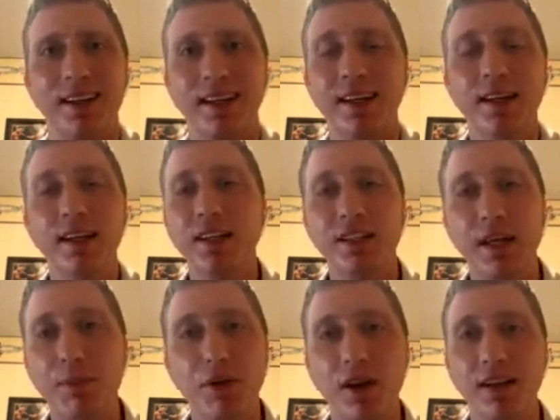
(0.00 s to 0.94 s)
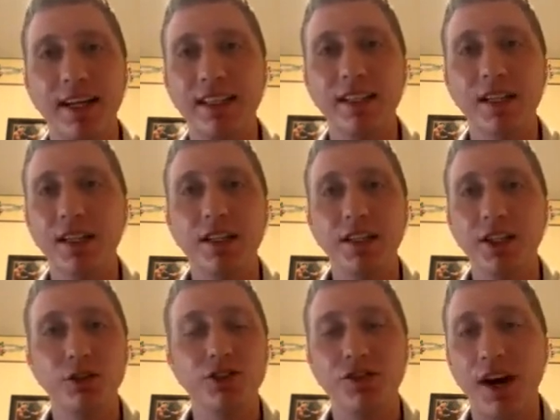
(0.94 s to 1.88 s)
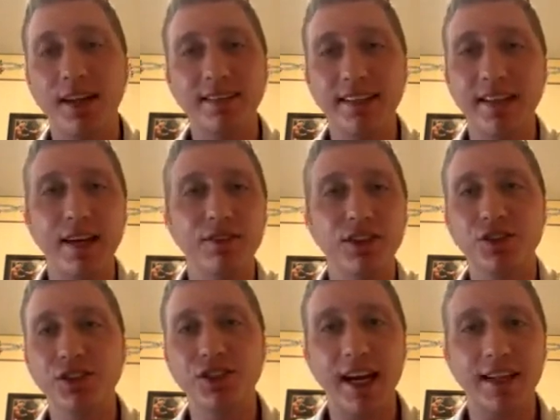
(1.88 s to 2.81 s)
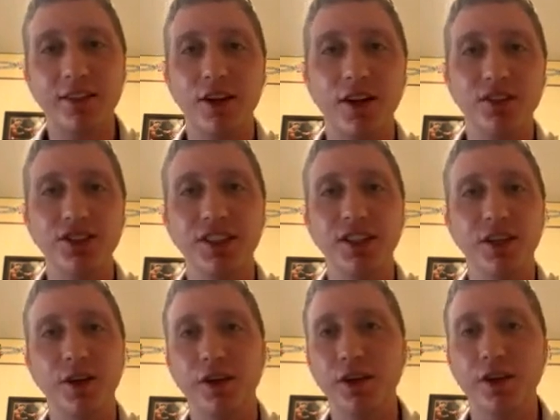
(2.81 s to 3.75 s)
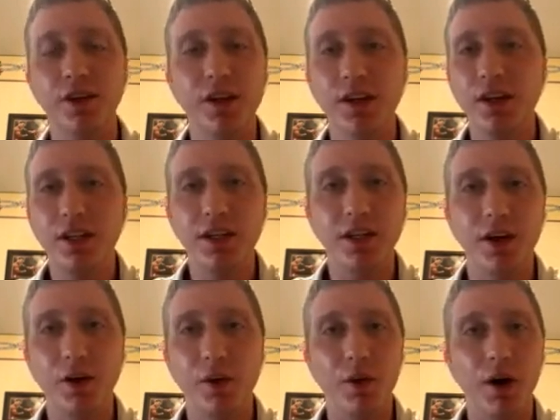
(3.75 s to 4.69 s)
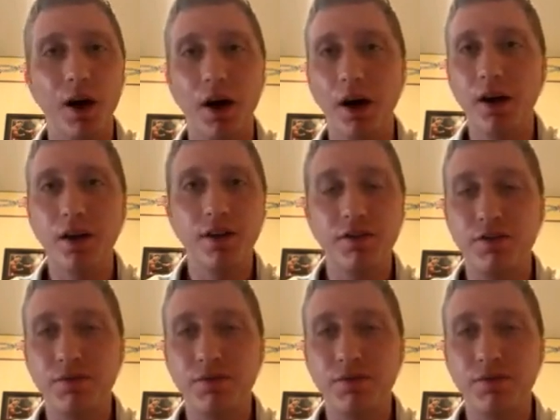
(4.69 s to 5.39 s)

Like, they put on, like, you know, Javante Davis versus Hector Garcia, or, you know,